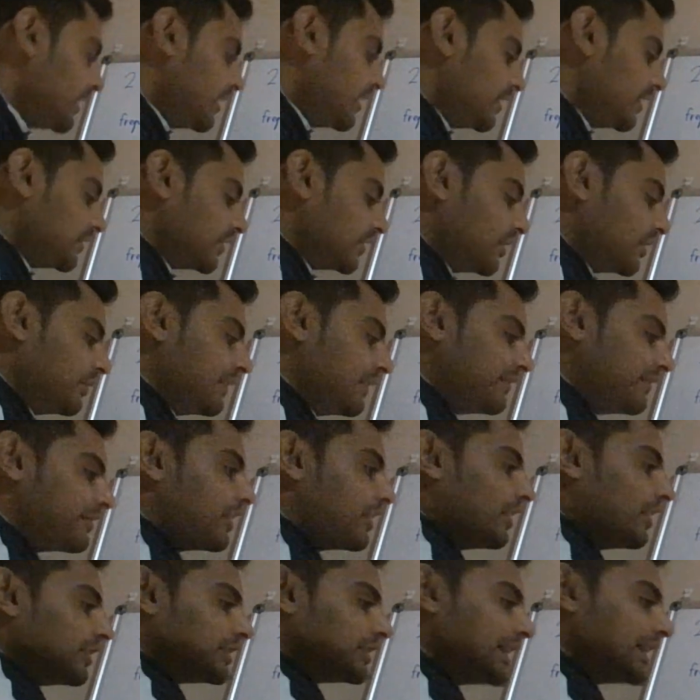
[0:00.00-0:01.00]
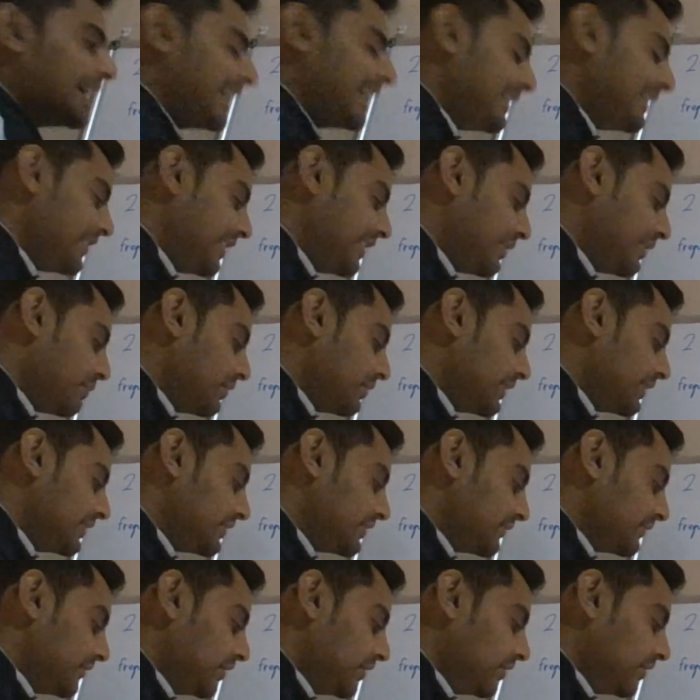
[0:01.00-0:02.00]
So we've got 8 equal
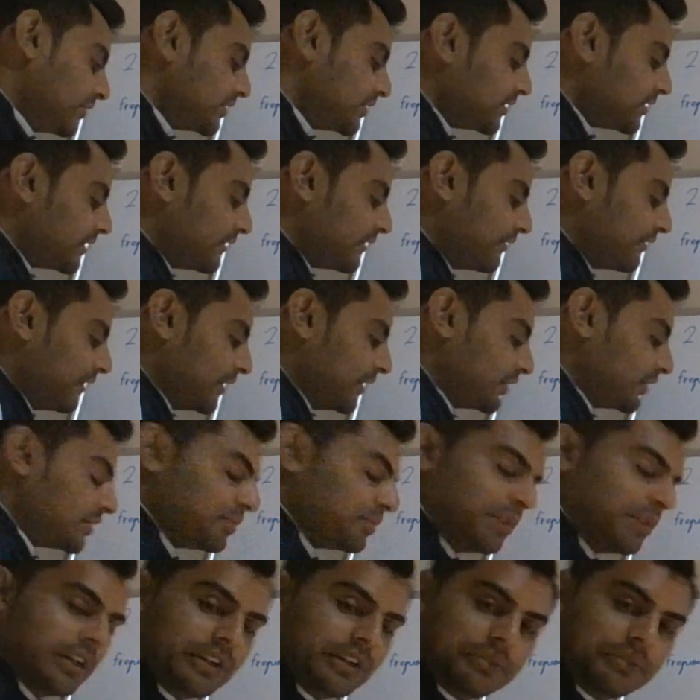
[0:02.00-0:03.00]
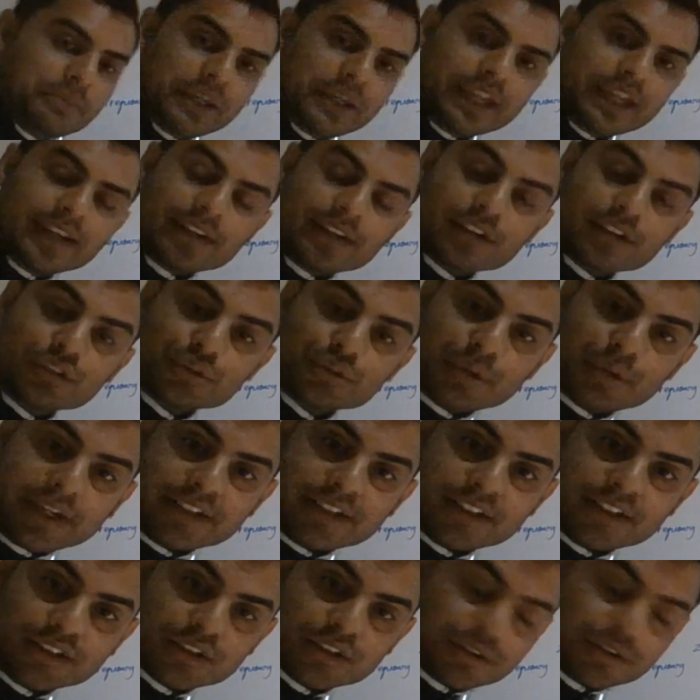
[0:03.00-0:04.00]
intervals, the first one being
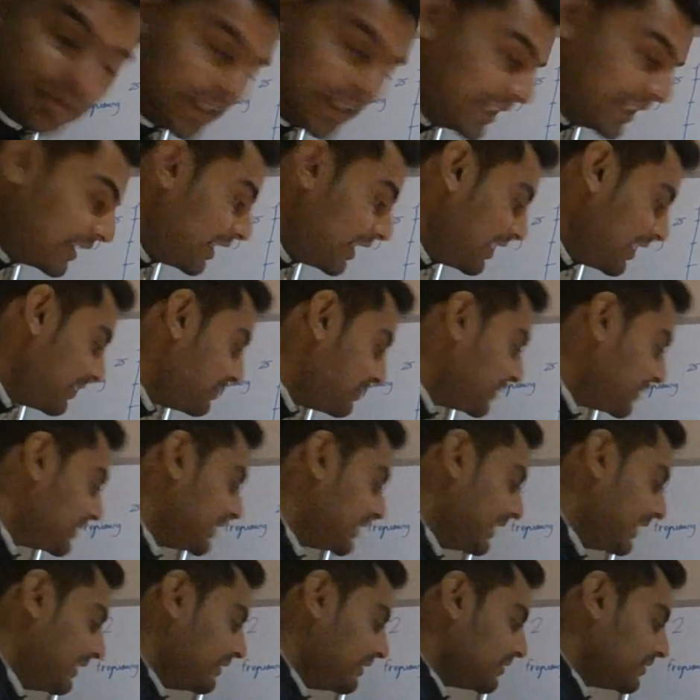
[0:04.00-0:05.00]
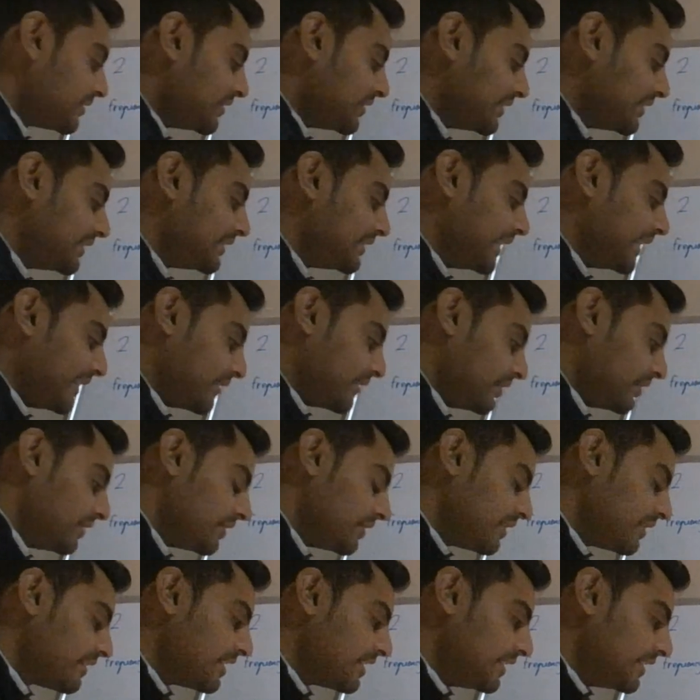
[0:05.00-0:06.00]
20 to 29%, the
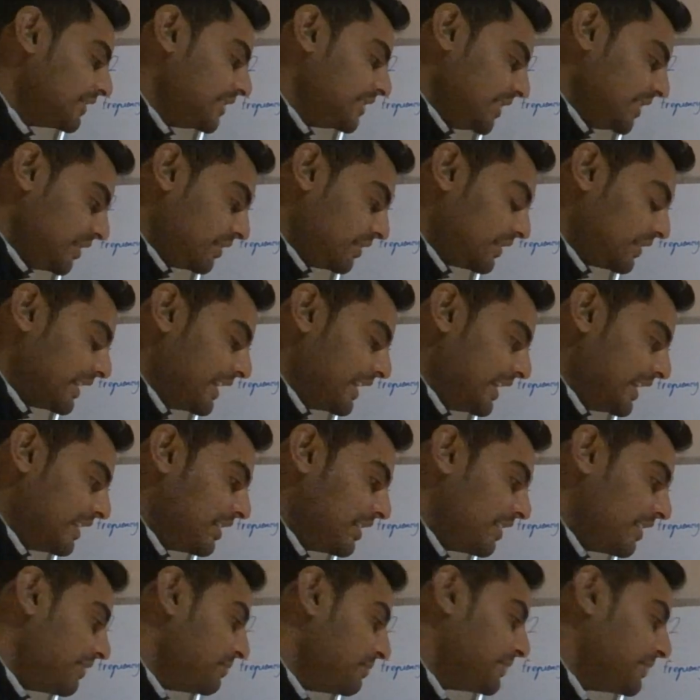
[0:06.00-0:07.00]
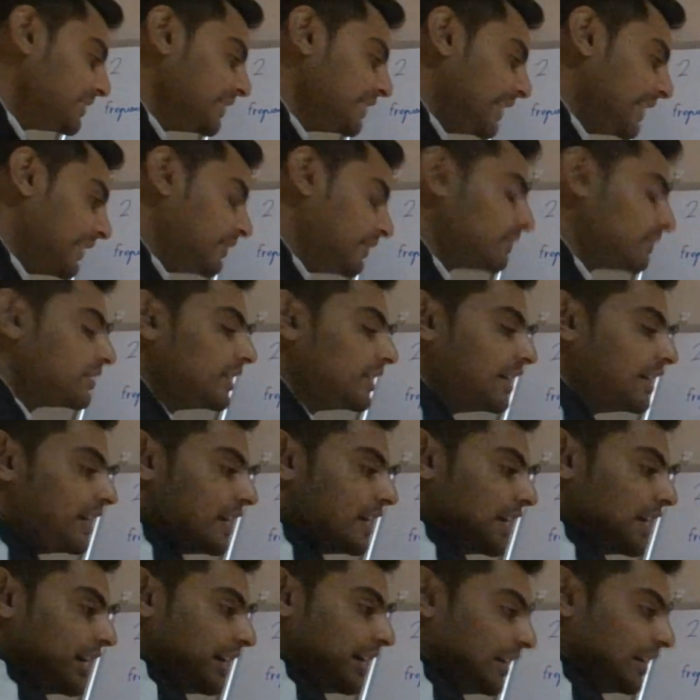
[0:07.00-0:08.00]
second 30 to 39%,
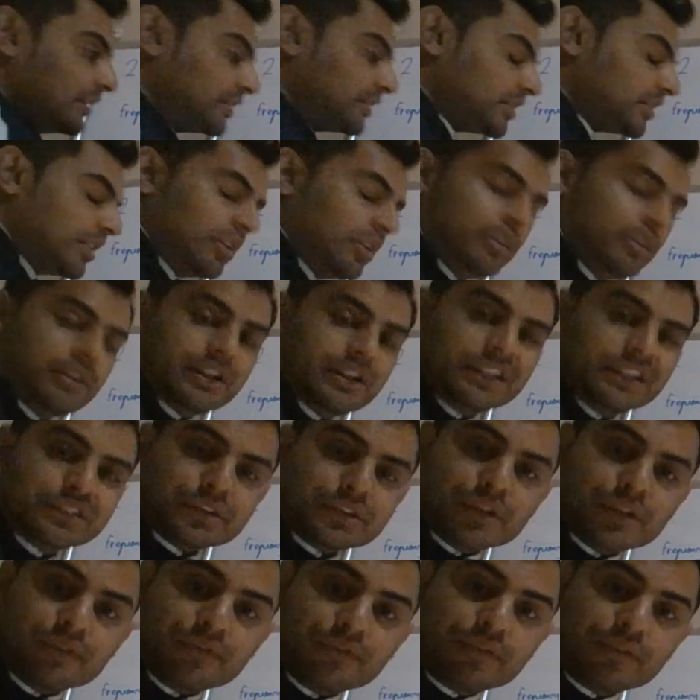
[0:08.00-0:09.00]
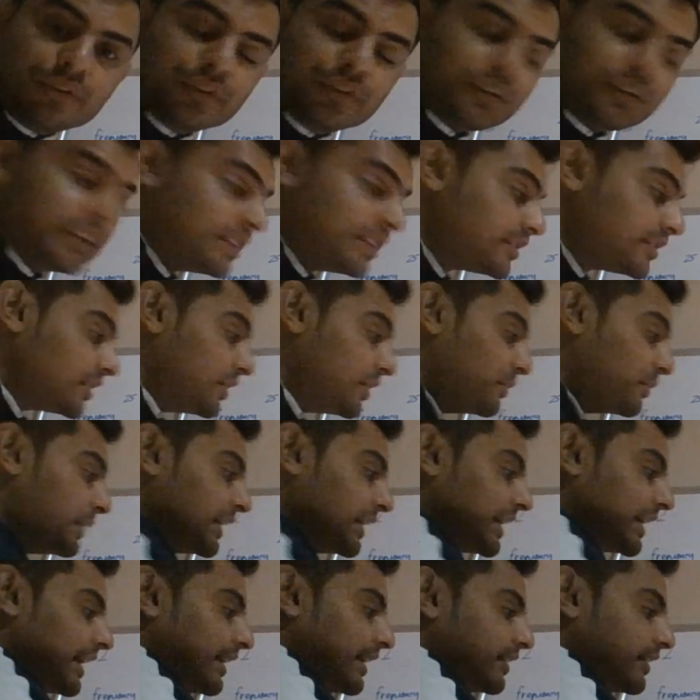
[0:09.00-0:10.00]
and so on and so forth, till we
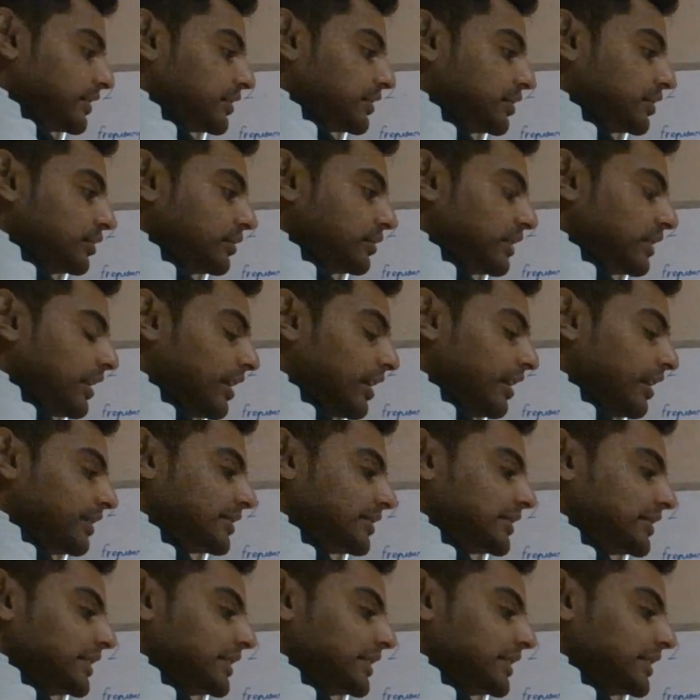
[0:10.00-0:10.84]
get to the last